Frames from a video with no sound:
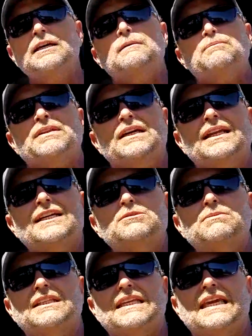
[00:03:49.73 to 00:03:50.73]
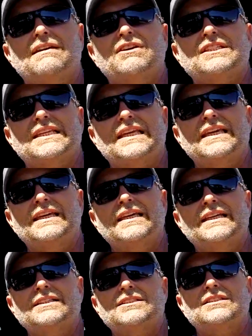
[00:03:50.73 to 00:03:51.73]
Now, last month, they gave us
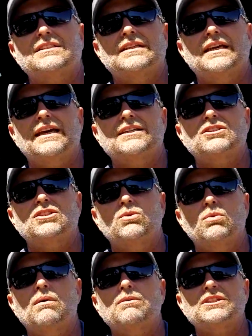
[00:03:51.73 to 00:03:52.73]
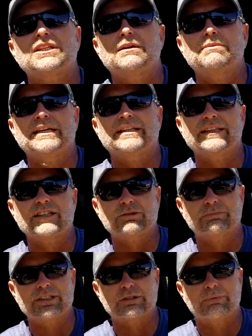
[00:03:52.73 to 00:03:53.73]
hints as to what was going to be in this
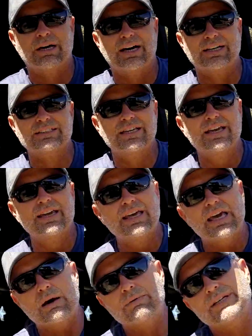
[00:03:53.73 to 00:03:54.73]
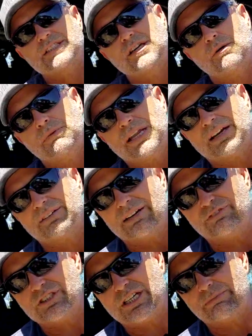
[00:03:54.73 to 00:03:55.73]
month's box. And when I saw Black
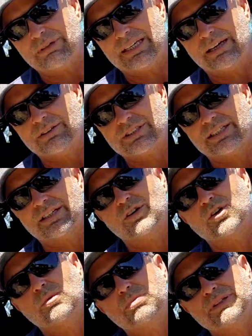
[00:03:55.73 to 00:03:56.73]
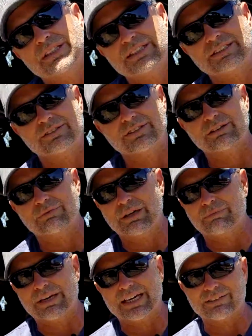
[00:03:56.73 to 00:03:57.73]
Rifle Company, I was like, oh, please don't give me a
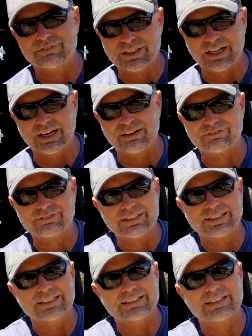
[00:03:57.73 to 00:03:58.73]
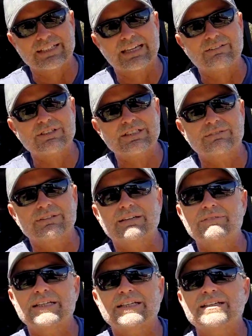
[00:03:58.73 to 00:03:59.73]
bag of coffee. Like, every time, I'm
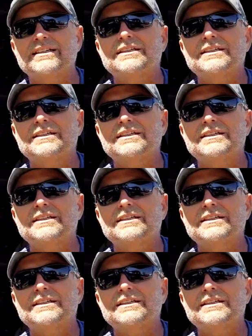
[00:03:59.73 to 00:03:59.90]
like,